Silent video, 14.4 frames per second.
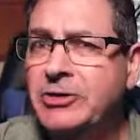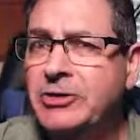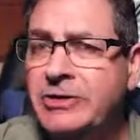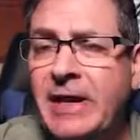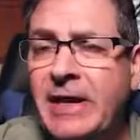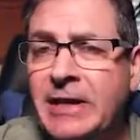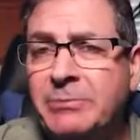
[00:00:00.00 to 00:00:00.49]

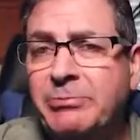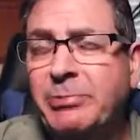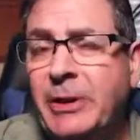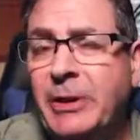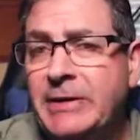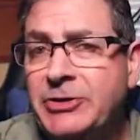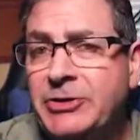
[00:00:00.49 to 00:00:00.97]
staying in
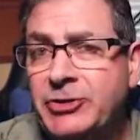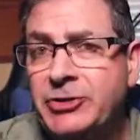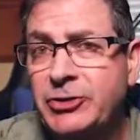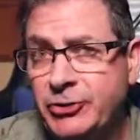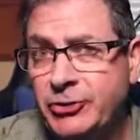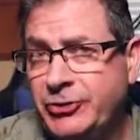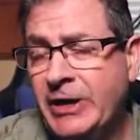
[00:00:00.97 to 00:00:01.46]
place
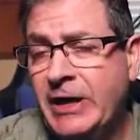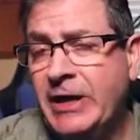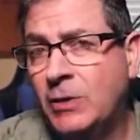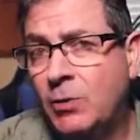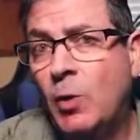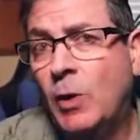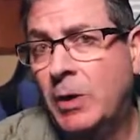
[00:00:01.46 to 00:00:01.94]
you're staying
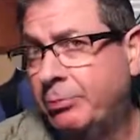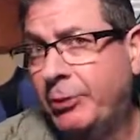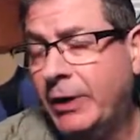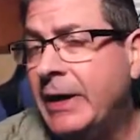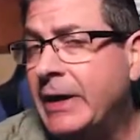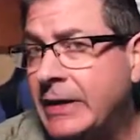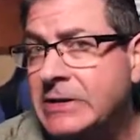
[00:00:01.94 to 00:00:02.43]
in one
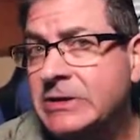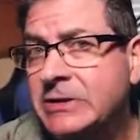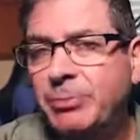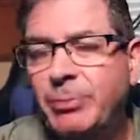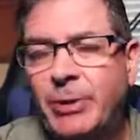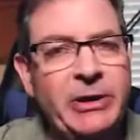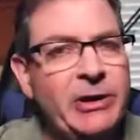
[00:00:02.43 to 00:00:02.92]
place
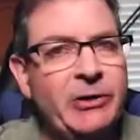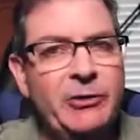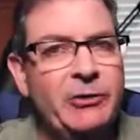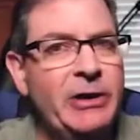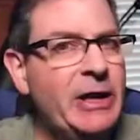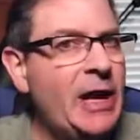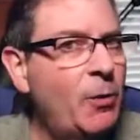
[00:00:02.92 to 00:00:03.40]
but you're
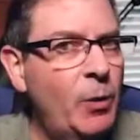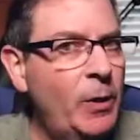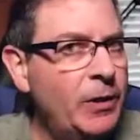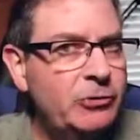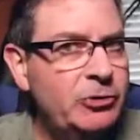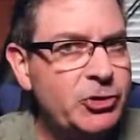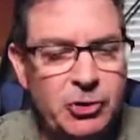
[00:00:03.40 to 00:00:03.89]
not where
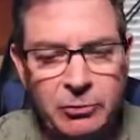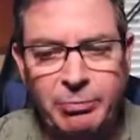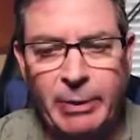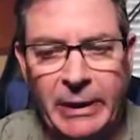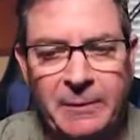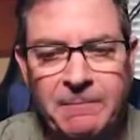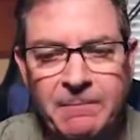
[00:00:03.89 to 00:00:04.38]
you should be